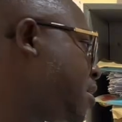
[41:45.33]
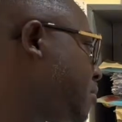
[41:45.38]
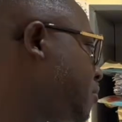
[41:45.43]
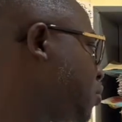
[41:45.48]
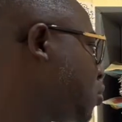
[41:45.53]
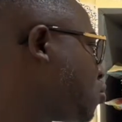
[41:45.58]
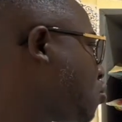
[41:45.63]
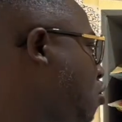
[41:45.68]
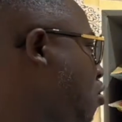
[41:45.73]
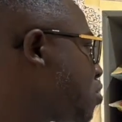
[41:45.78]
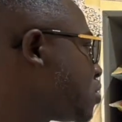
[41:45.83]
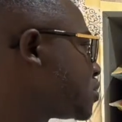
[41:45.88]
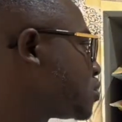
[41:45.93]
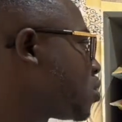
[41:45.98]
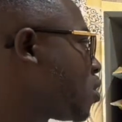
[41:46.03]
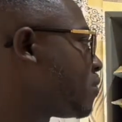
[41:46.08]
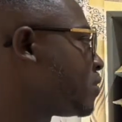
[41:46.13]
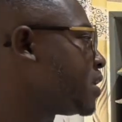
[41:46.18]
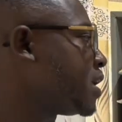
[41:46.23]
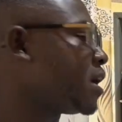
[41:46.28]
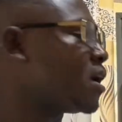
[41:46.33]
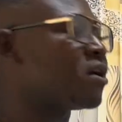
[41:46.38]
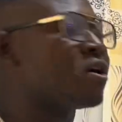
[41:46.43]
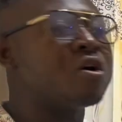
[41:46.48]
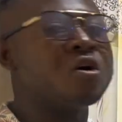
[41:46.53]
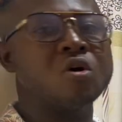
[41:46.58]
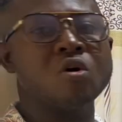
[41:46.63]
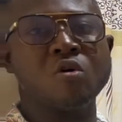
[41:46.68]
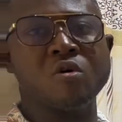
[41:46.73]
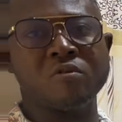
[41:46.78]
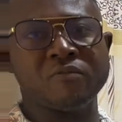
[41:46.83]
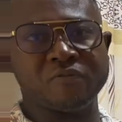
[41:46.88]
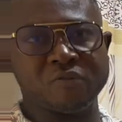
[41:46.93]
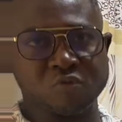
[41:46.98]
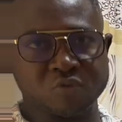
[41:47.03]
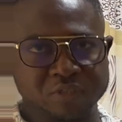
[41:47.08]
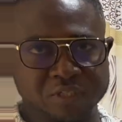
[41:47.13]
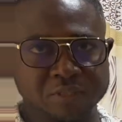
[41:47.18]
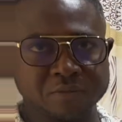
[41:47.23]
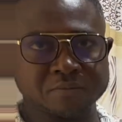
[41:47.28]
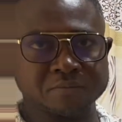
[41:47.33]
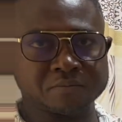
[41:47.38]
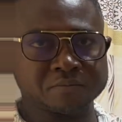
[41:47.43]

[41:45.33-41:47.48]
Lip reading: because of the confusion.